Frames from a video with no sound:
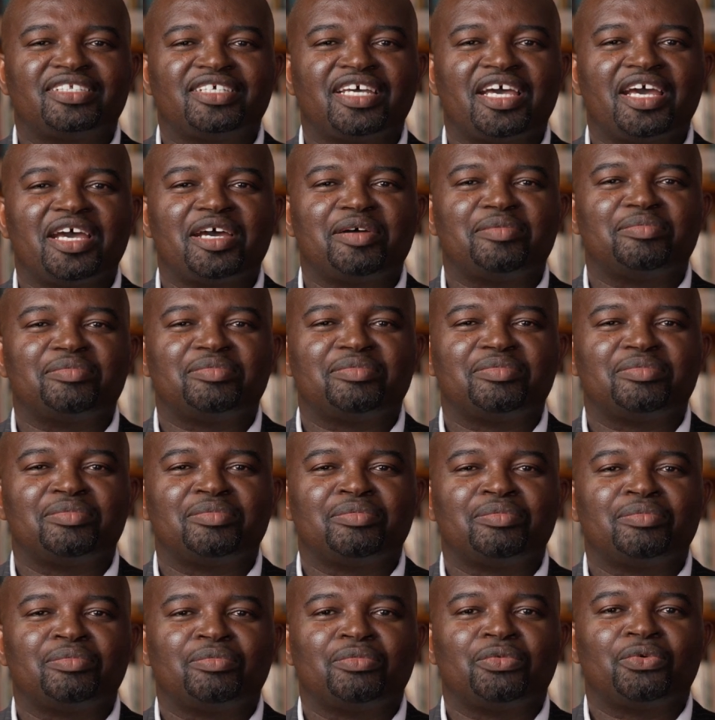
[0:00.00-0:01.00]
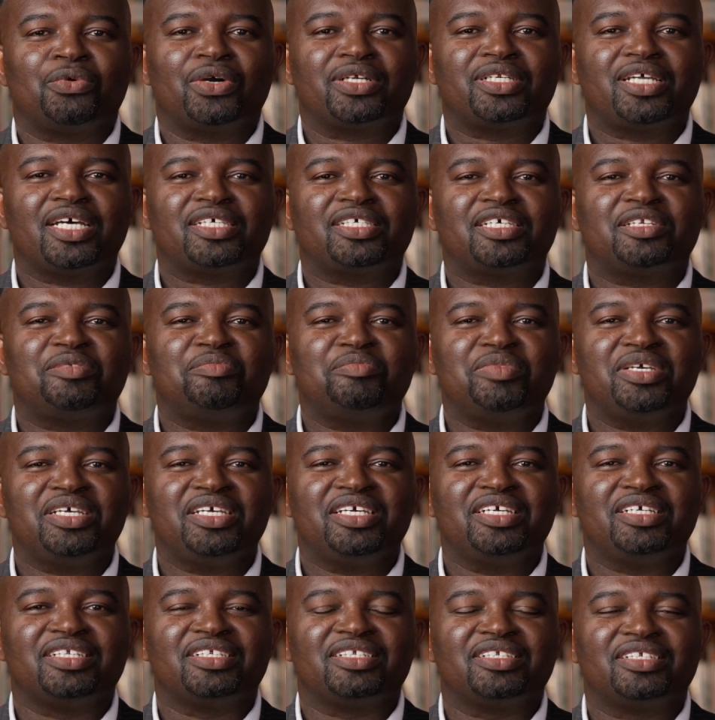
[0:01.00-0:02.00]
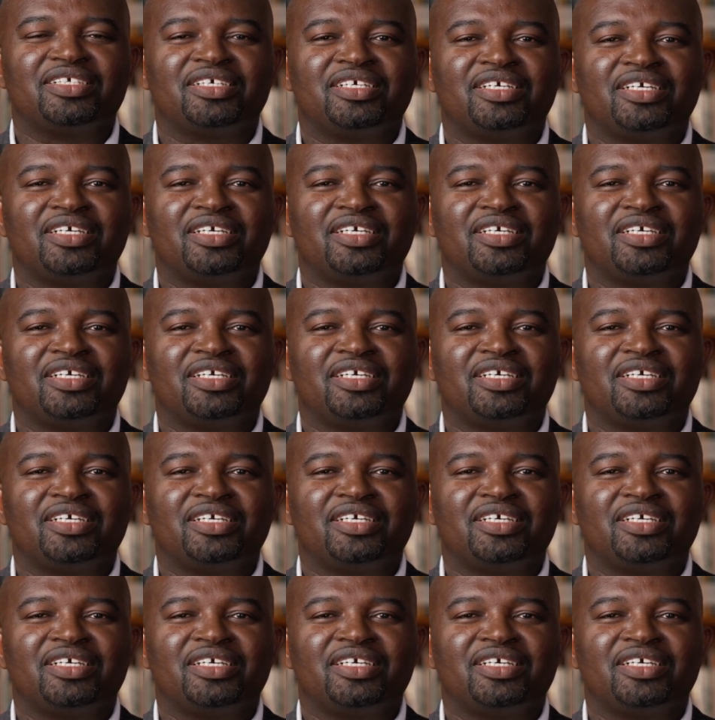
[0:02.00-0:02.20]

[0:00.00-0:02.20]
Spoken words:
term, what does it mean?